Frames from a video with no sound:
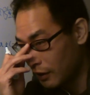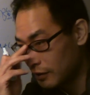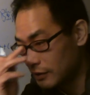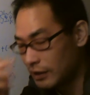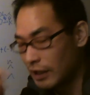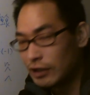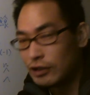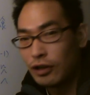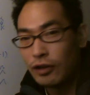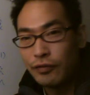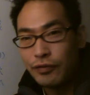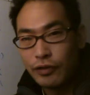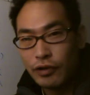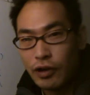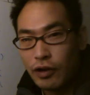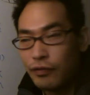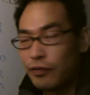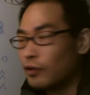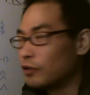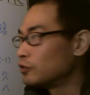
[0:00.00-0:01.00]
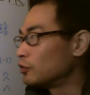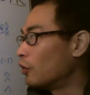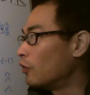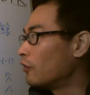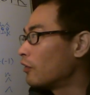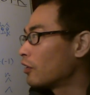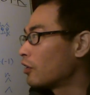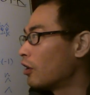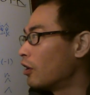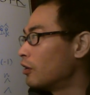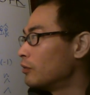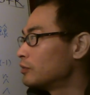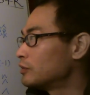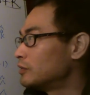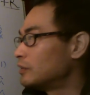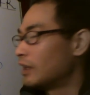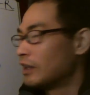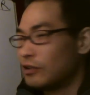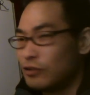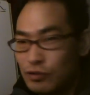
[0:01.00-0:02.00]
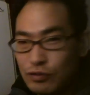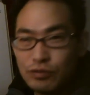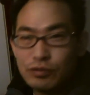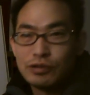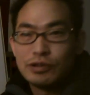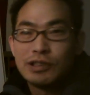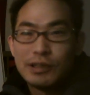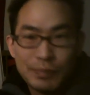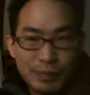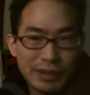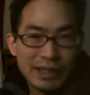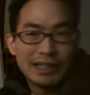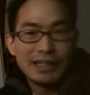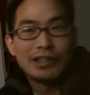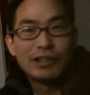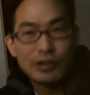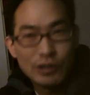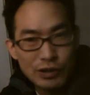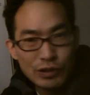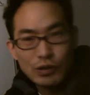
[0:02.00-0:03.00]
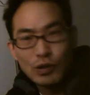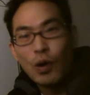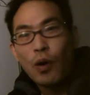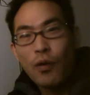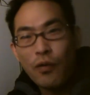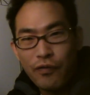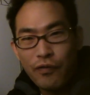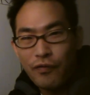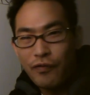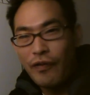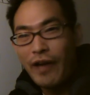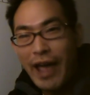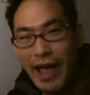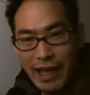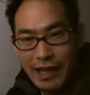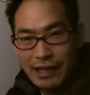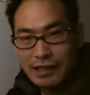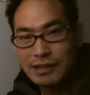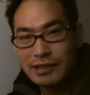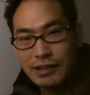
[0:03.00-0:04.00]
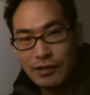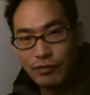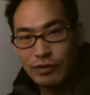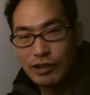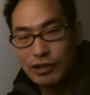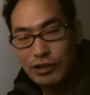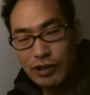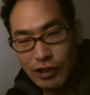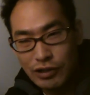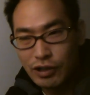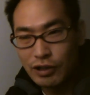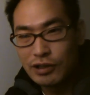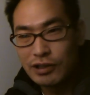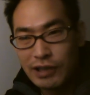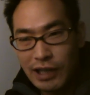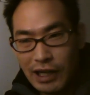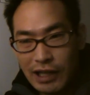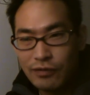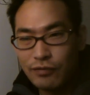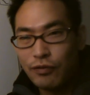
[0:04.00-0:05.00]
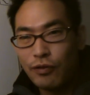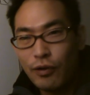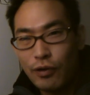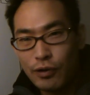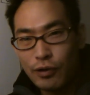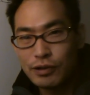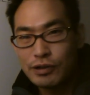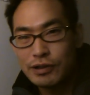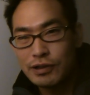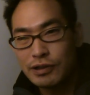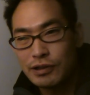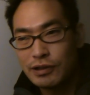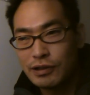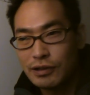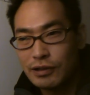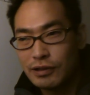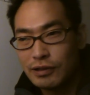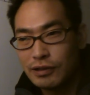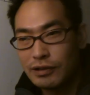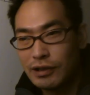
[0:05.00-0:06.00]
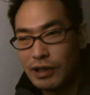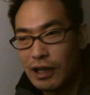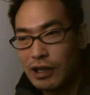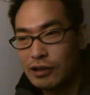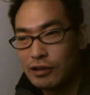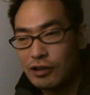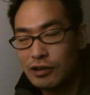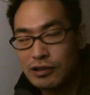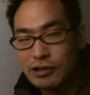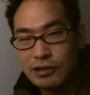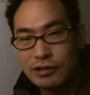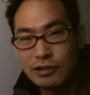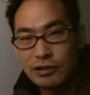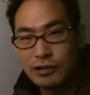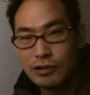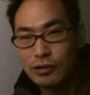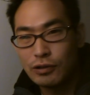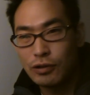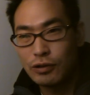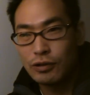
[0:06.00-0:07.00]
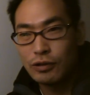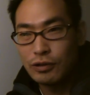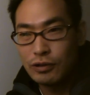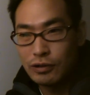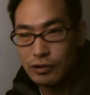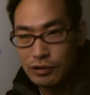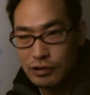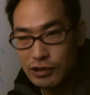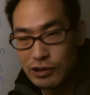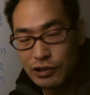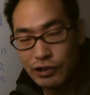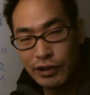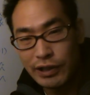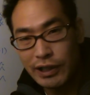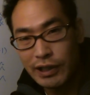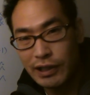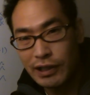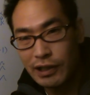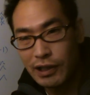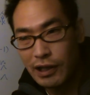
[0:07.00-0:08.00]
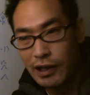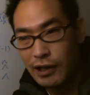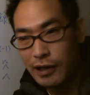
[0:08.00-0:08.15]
Centrifugal force overcomes that you spin it so fast with such a great force, then the string